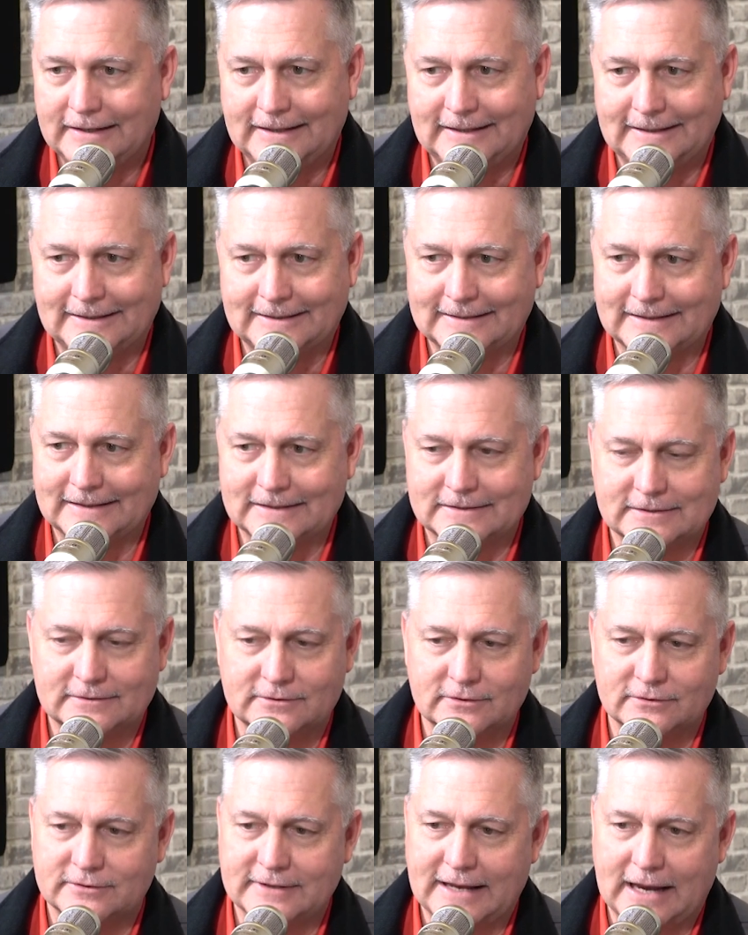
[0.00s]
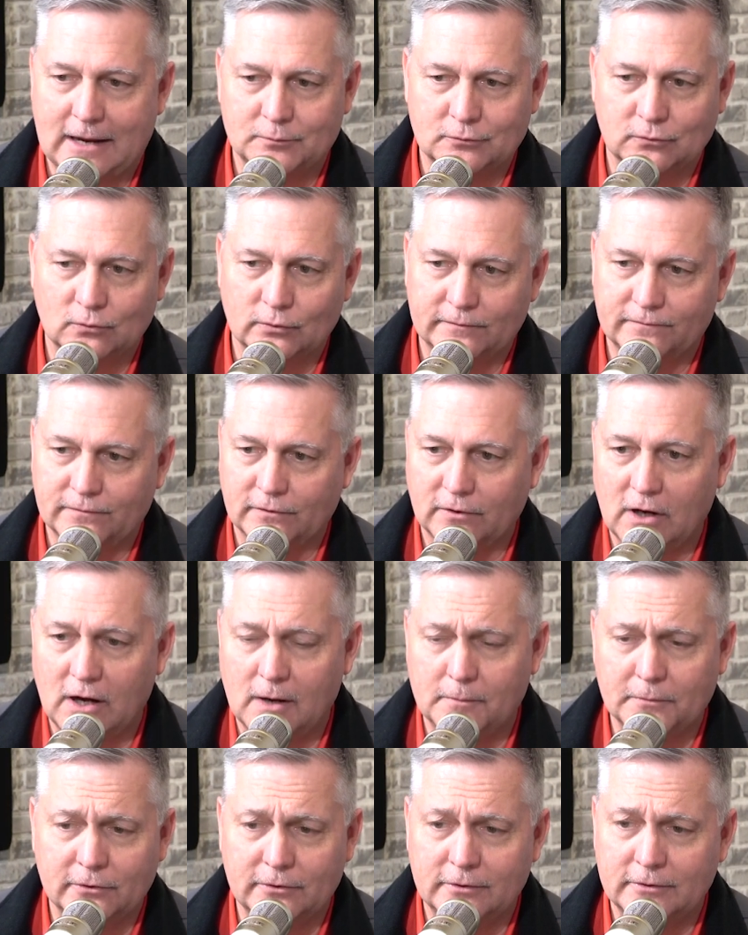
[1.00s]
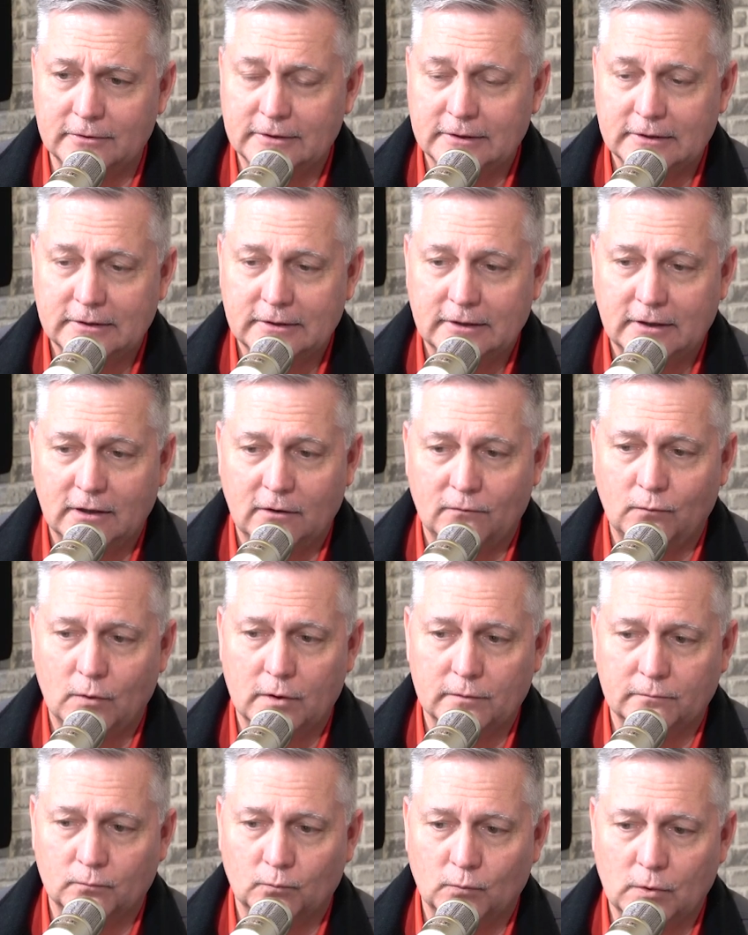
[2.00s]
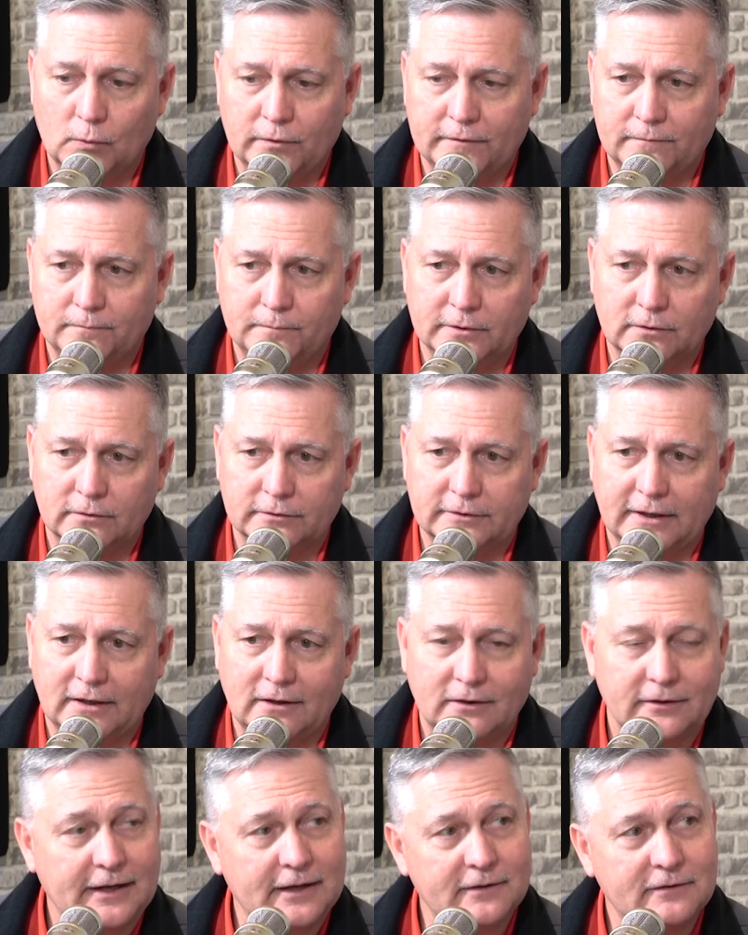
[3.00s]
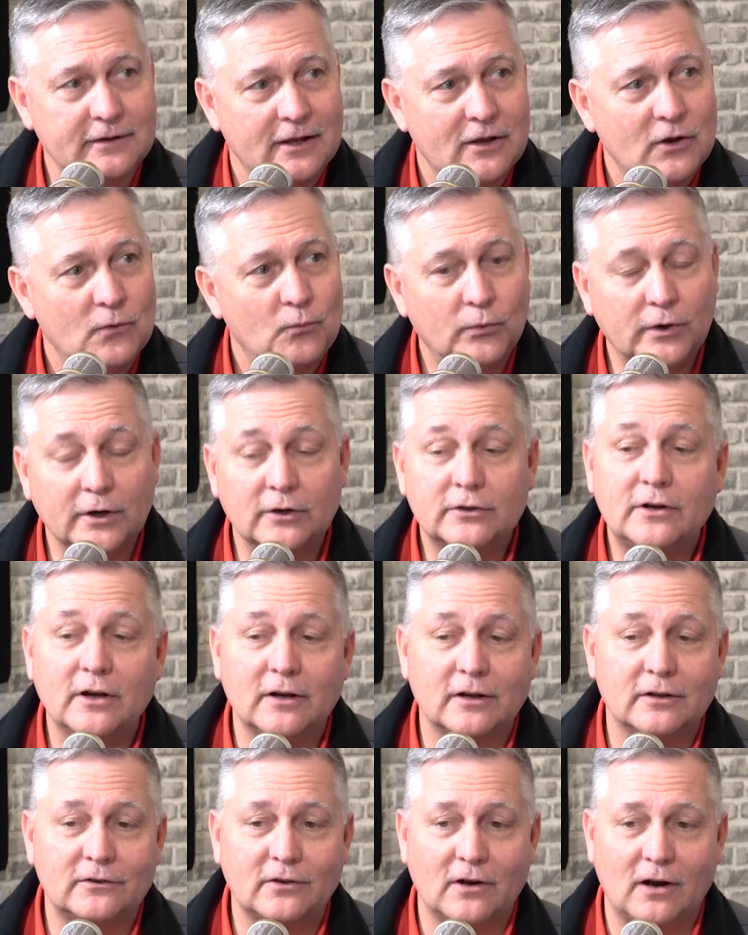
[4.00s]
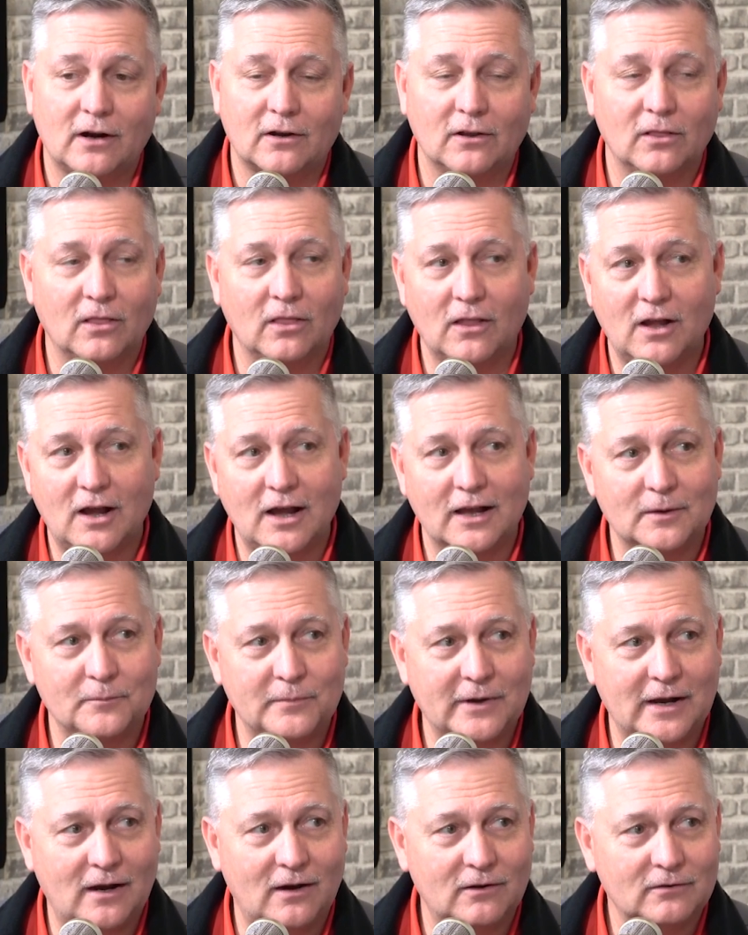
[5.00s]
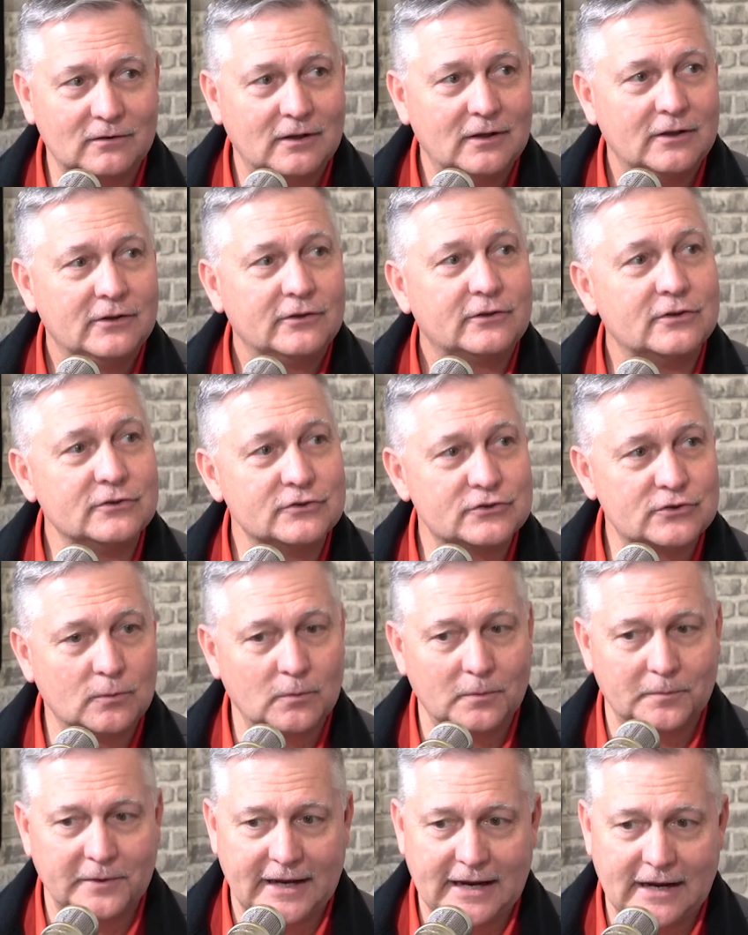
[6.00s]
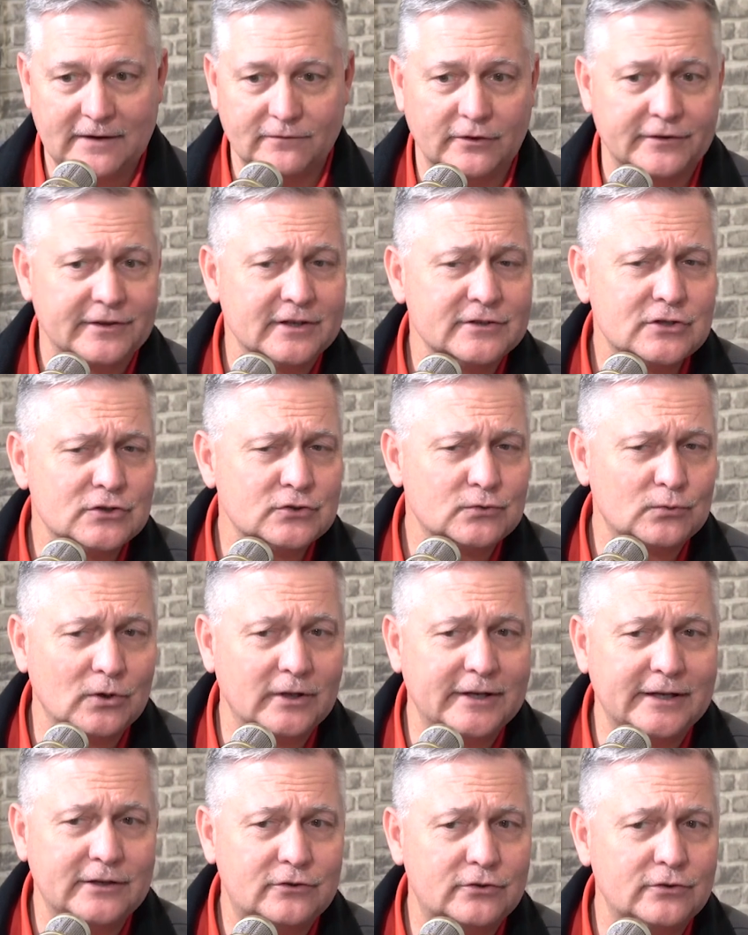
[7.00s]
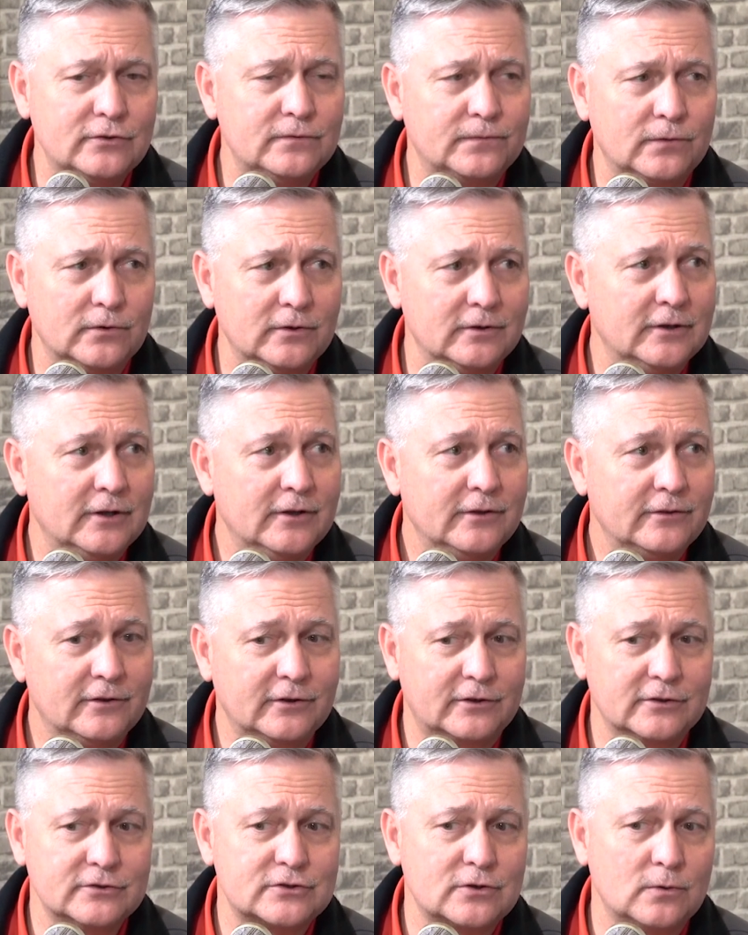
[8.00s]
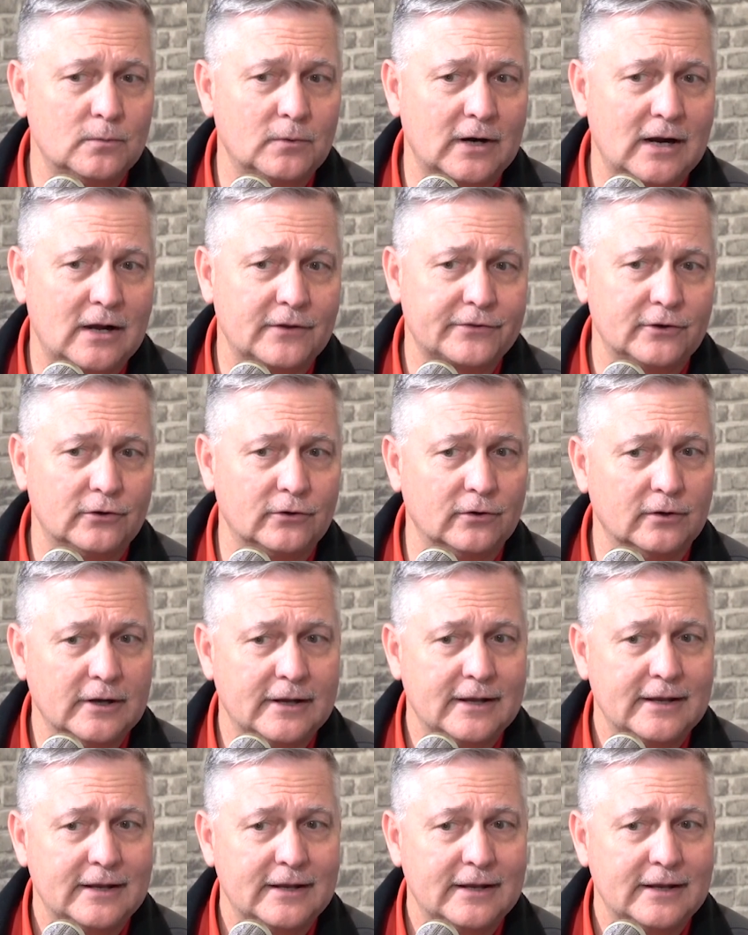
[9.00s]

It's just absolutely phenomenal of what we've built out. And we're going to talk a lot about consumer behavior. And this is really too for the consumer out there.